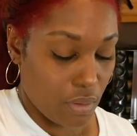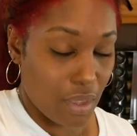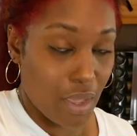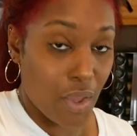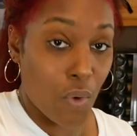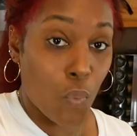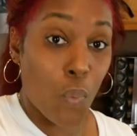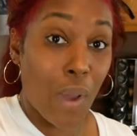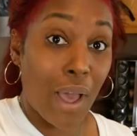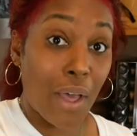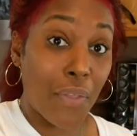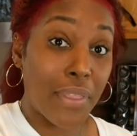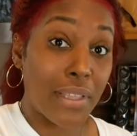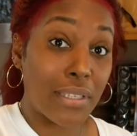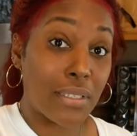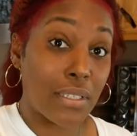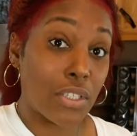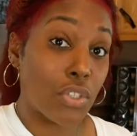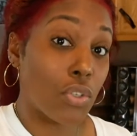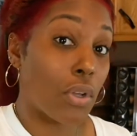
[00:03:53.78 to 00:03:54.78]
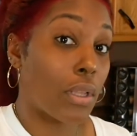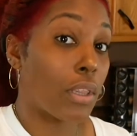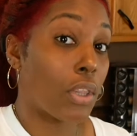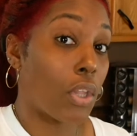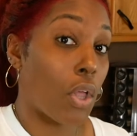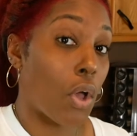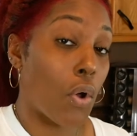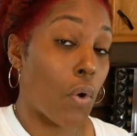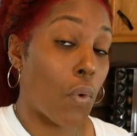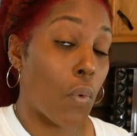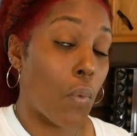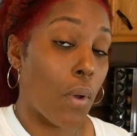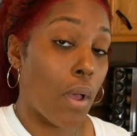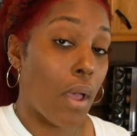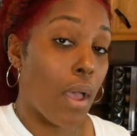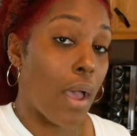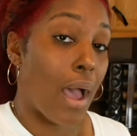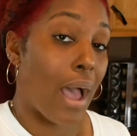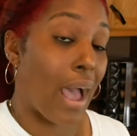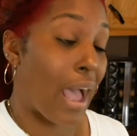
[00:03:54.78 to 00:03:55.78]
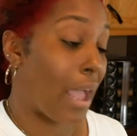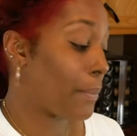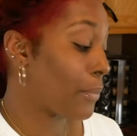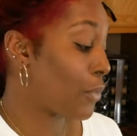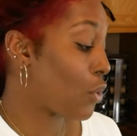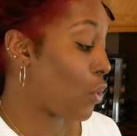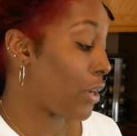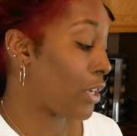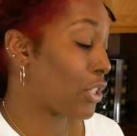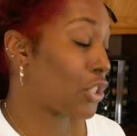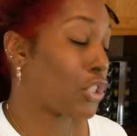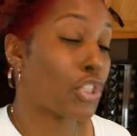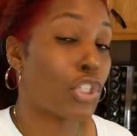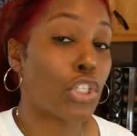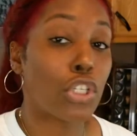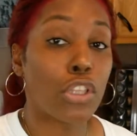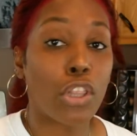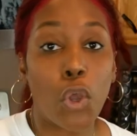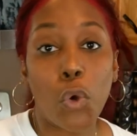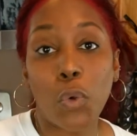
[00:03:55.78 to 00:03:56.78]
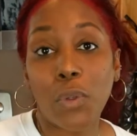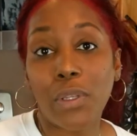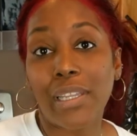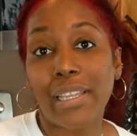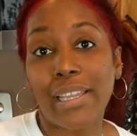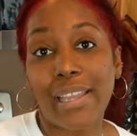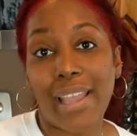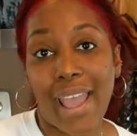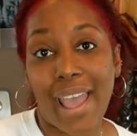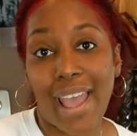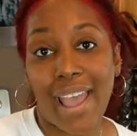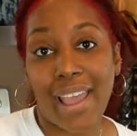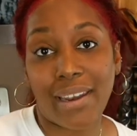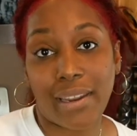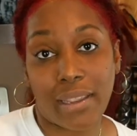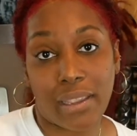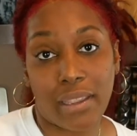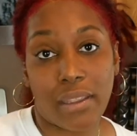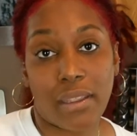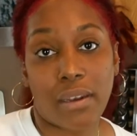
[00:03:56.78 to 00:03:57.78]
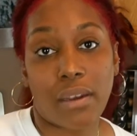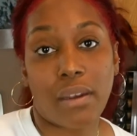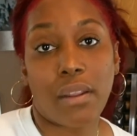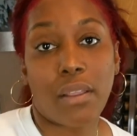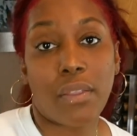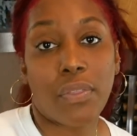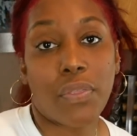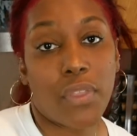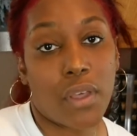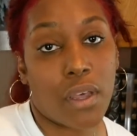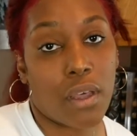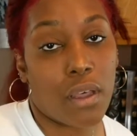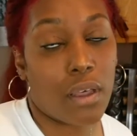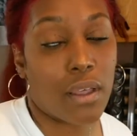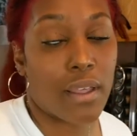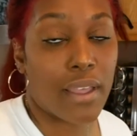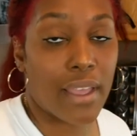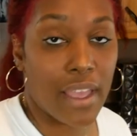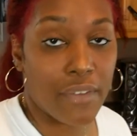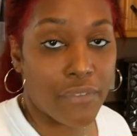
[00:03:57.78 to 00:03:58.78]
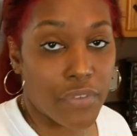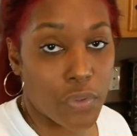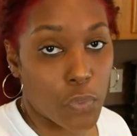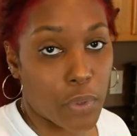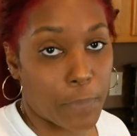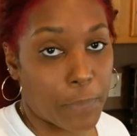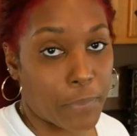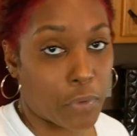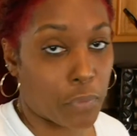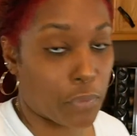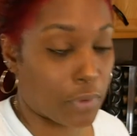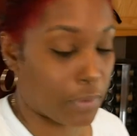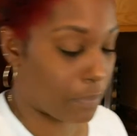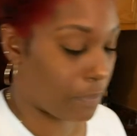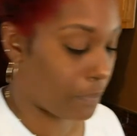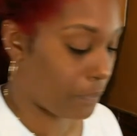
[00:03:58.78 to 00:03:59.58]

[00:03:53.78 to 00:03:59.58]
And while this is on low, I'm going to slowly add in the heavy whipping cream.